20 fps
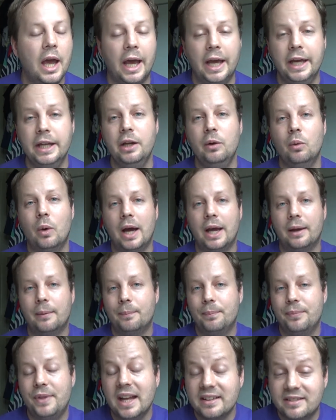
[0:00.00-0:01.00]
Anyway,
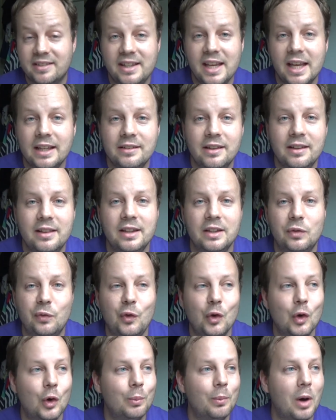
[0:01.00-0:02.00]
that's the end of this
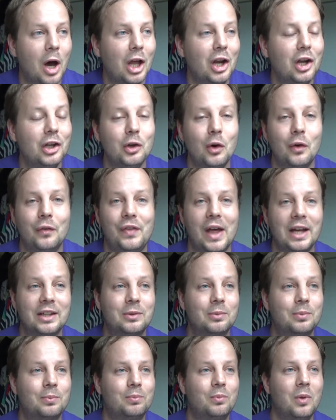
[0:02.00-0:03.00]
film. I don't know if
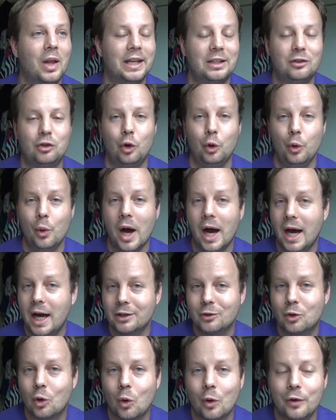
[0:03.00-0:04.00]
that's like too
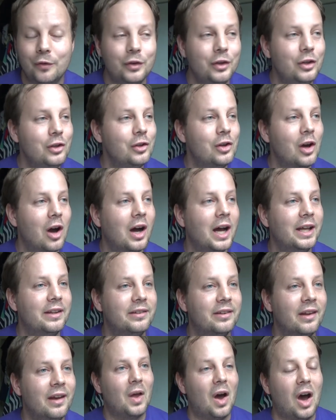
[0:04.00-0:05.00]
hardcore for you
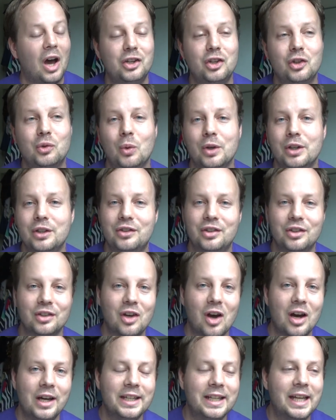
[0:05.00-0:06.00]
guys. I just wanted to
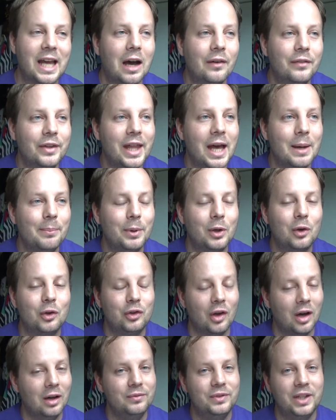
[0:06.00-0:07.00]
kind of cover that because
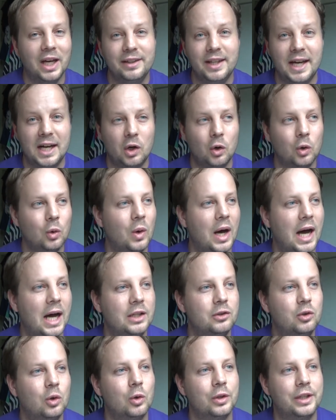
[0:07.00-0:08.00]
I've done the whole
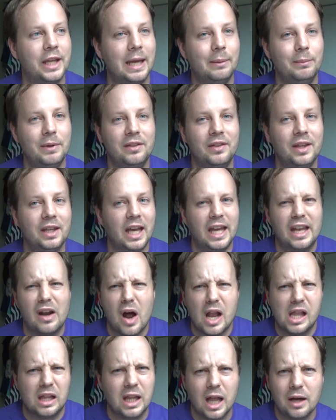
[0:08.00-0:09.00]
hardcore gaming thing and
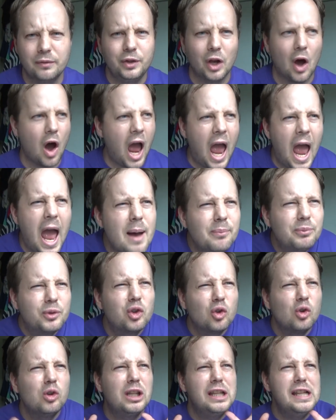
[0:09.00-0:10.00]
I loved it. I
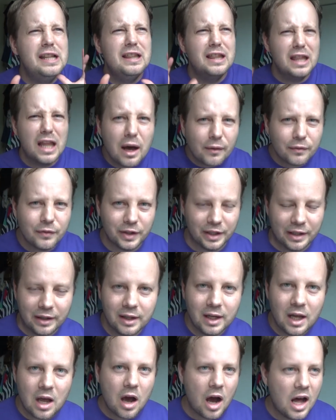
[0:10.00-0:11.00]
absolutely love it.
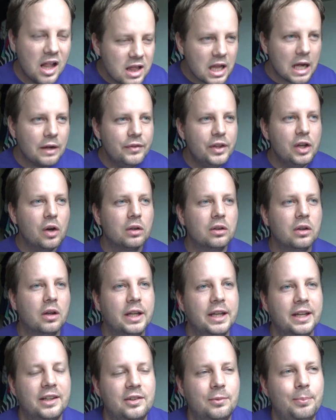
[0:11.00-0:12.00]
I love the
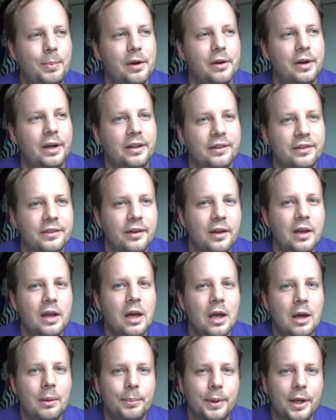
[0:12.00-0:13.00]
online experience,
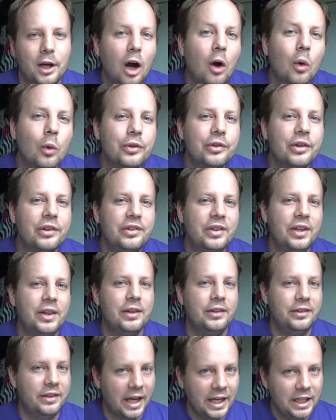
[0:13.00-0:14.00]
but I also see
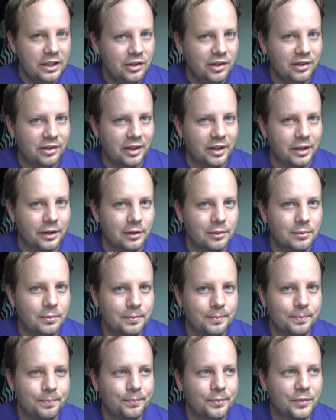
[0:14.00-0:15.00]
the dangers in it.
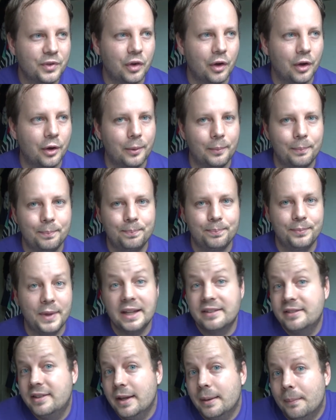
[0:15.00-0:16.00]
So
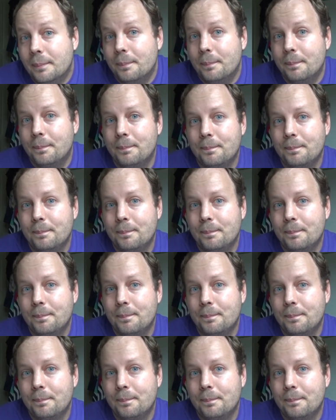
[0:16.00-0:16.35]
that's it.